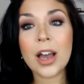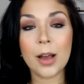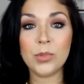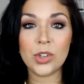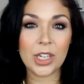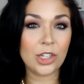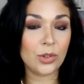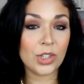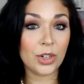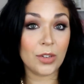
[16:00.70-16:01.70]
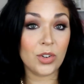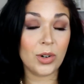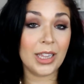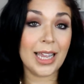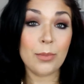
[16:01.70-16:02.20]
Um, so they do still give
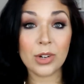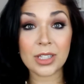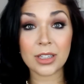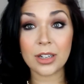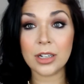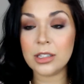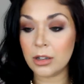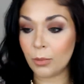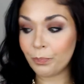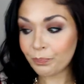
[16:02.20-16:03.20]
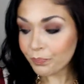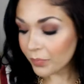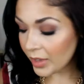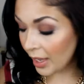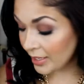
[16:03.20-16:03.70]
you a glamorous look. So
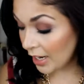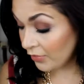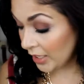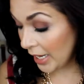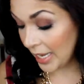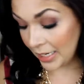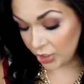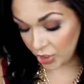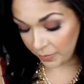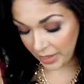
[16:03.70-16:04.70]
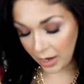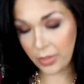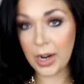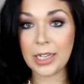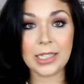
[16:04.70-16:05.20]
definitely a hidden gem
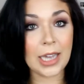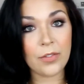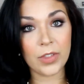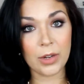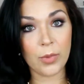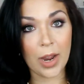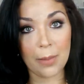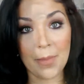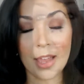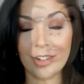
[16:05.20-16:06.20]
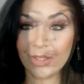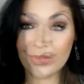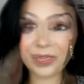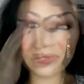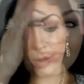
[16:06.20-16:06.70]
there that I definitely recommend.
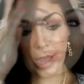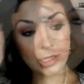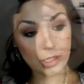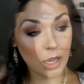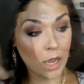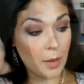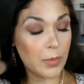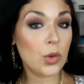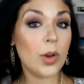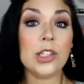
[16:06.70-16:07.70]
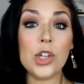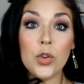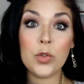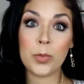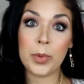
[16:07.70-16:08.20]
Okay, so as um, you guys know
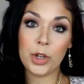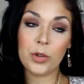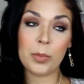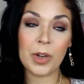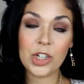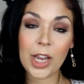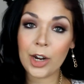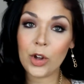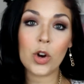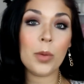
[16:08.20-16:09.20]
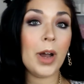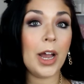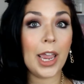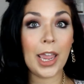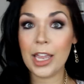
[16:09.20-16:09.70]
if you're familiar with my channel or
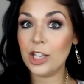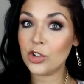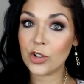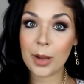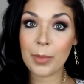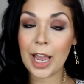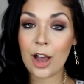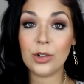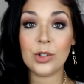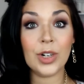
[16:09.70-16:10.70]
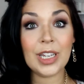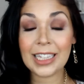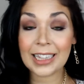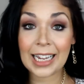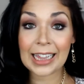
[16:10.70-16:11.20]
my Instagram account or anything
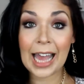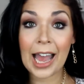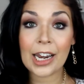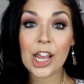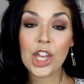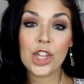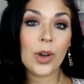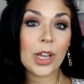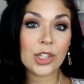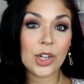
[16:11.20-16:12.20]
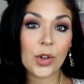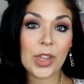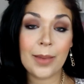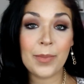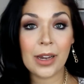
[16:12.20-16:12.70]
like that, you guys know that
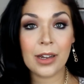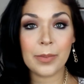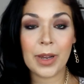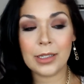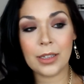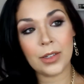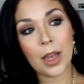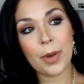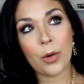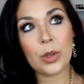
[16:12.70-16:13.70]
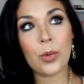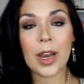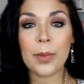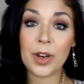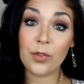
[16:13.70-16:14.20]
MBA Cosmetics has come out with quite
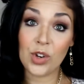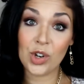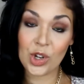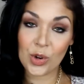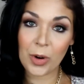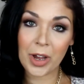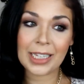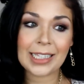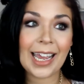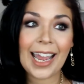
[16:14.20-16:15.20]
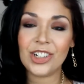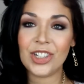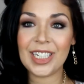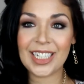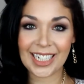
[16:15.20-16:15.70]
a bit of new products and I
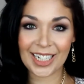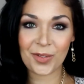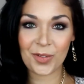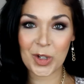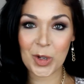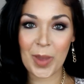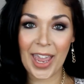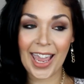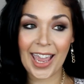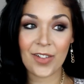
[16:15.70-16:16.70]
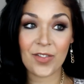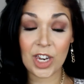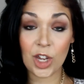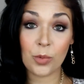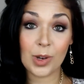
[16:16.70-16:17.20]
actually did film a
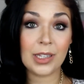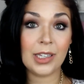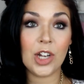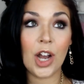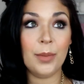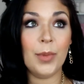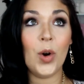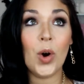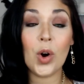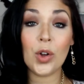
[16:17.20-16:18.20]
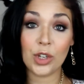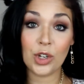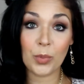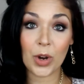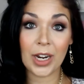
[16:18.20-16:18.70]
video recently talking about all the new
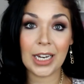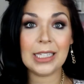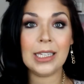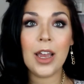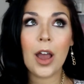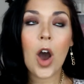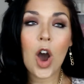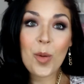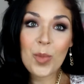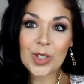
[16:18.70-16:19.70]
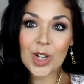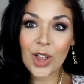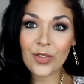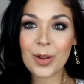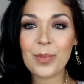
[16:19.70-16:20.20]
products almost all
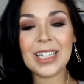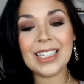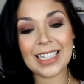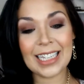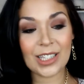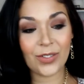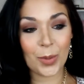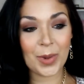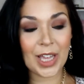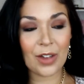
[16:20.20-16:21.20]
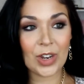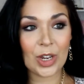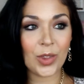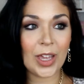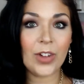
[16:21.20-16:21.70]
of them because since filming that
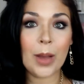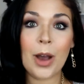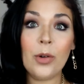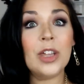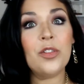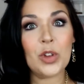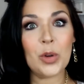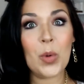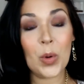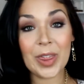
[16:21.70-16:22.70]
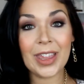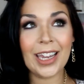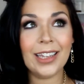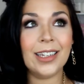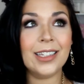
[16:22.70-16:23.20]
video they've come out with a few more
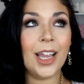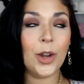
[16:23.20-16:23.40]
things and it's like